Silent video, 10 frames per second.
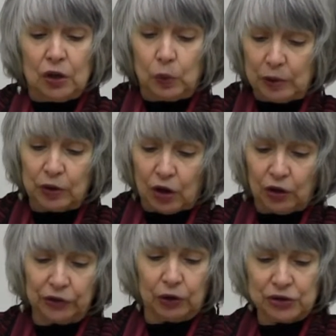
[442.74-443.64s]
we would
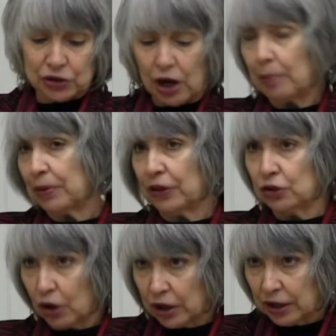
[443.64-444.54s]
also stop the
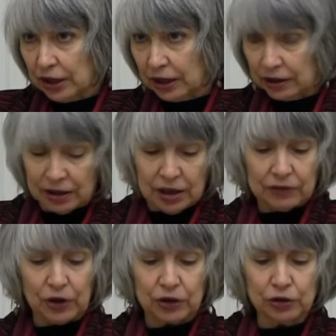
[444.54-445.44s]
darkening
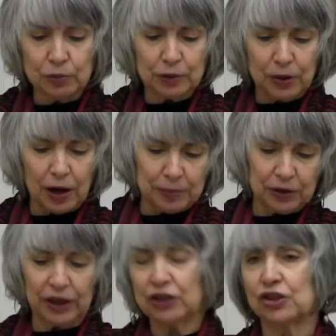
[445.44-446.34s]
of our human
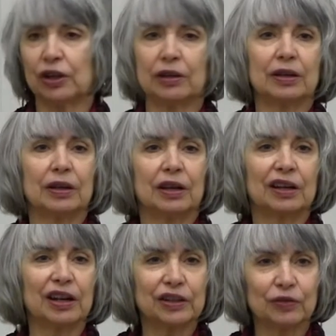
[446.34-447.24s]
population, a
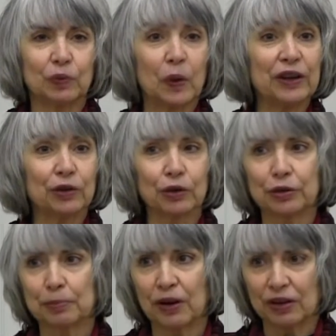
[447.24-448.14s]
kind of white
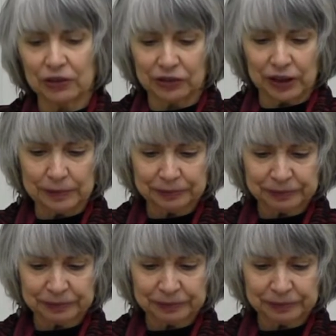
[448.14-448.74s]
earth policy.